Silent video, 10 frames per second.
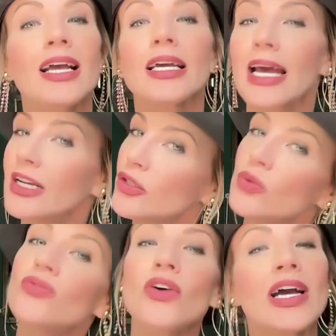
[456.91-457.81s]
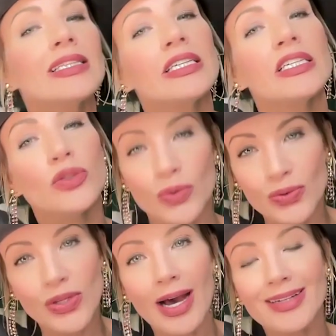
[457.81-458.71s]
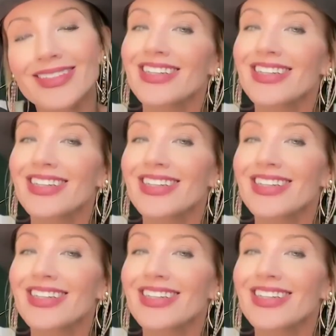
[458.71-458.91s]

Can you finally do that?